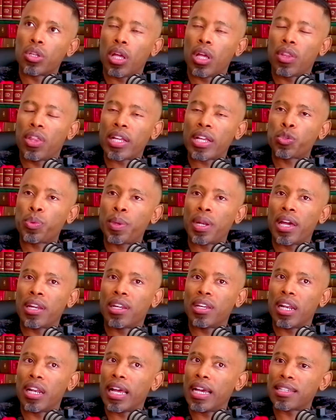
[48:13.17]
that's when I
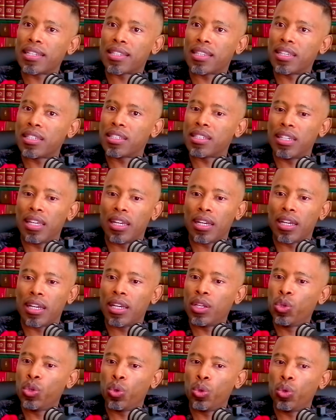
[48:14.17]
realized this
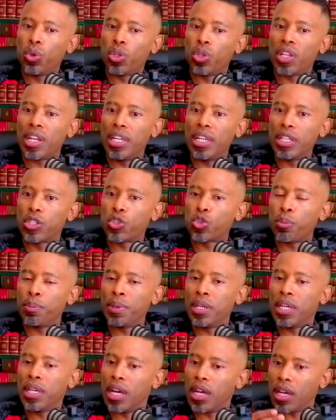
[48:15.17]
year you, you, there needs to
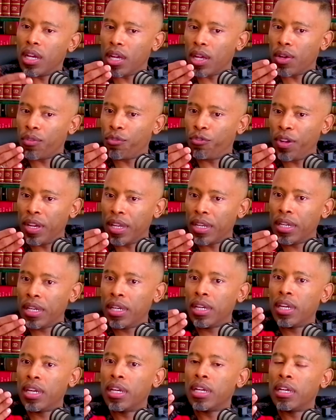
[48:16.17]
be a, a
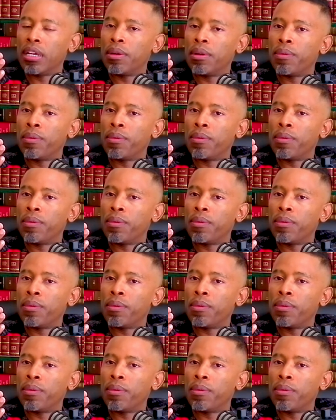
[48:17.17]
very